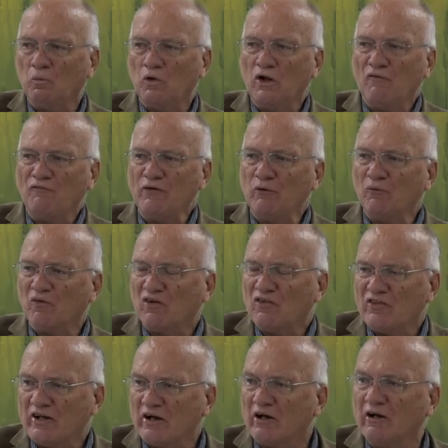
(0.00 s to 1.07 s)
If you were
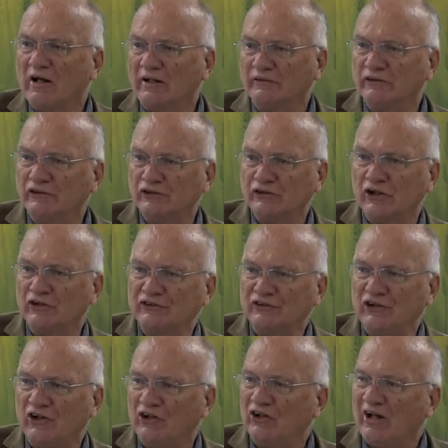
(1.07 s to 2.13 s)
there at the church
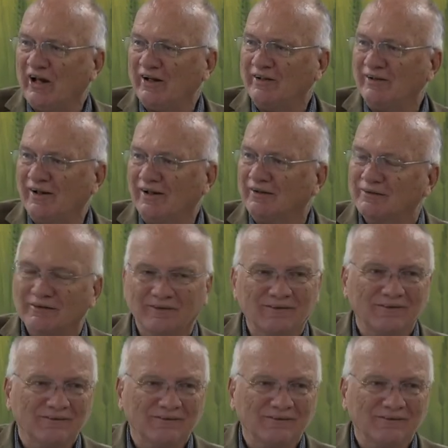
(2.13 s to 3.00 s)
there in Antioch,